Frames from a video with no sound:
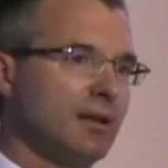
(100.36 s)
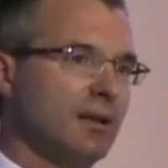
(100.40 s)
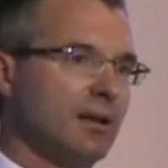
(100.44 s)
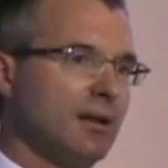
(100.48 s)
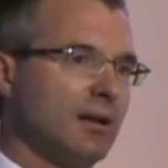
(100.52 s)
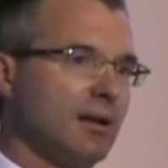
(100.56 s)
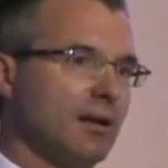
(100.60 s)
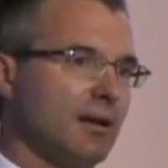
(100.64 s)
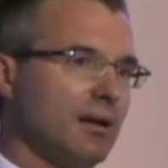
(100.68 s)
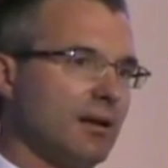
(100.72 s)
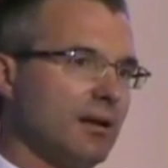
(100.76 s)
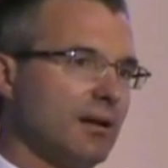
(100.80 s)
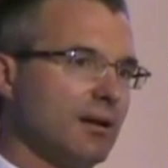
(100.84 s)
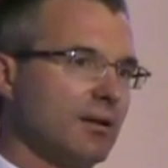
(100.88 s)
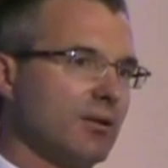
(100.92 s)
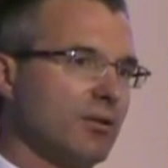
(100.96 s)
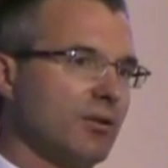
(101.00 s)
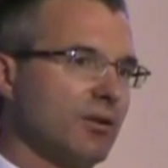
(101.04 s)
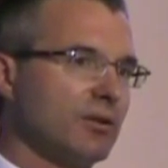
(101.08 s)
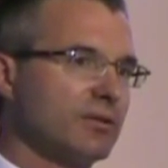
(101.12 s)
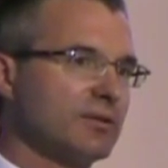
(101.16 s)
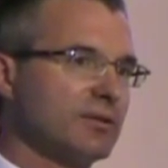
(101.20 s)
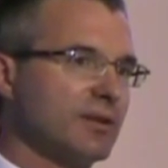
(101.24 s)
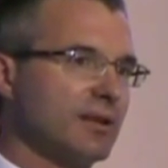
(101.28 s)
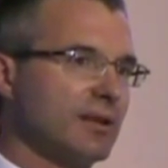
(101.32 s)
uh,
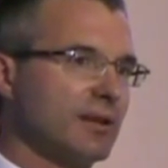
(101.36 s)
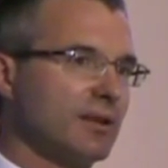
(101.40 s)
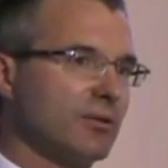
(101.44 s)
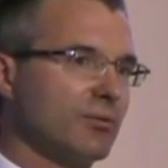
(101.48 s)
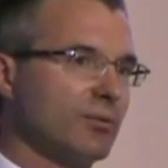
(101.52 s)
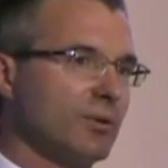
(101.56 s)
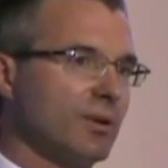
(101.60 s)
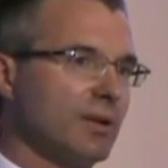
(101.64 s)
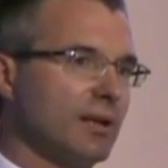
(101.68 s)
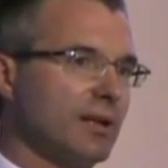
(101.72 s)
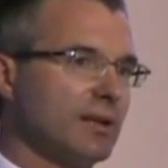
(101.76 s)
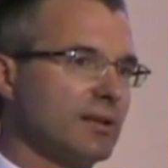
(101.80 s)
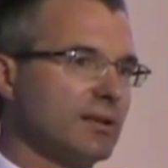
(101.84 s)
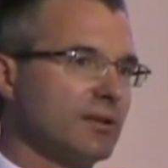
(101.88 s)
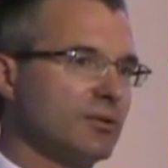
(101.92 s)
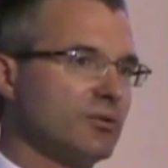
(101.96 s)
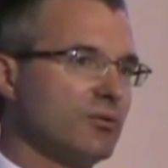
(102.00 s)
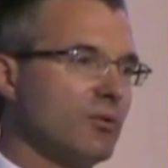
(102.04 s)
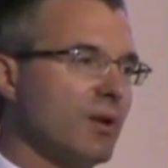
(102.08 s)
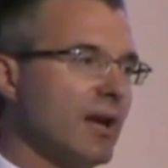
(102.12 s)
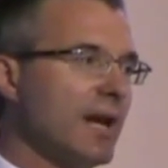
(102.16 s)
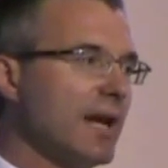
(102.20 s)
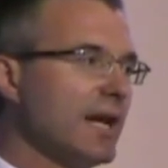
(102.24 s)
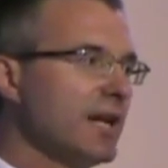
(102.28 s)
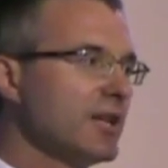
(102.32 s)
costs that are related to
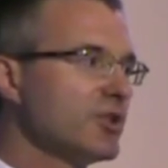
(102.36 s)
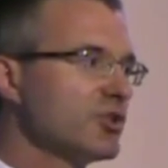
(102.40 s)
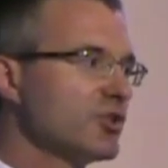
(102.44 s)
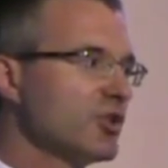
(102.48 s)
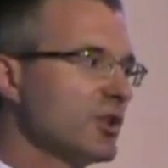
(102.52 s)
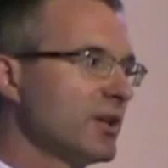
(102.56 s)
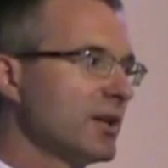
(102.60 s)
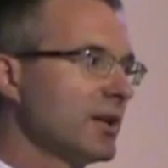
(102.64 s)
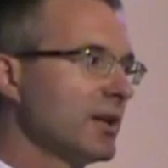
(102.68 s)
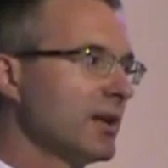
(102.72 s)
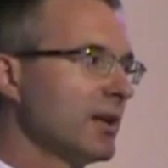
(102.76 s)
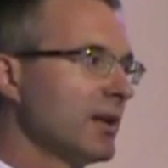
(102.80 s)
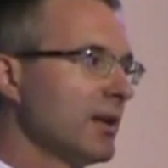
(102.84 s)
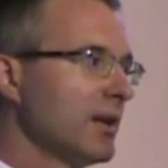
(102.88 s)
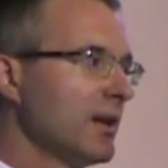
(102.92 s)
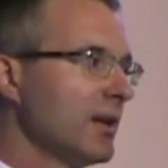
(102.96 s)
aging.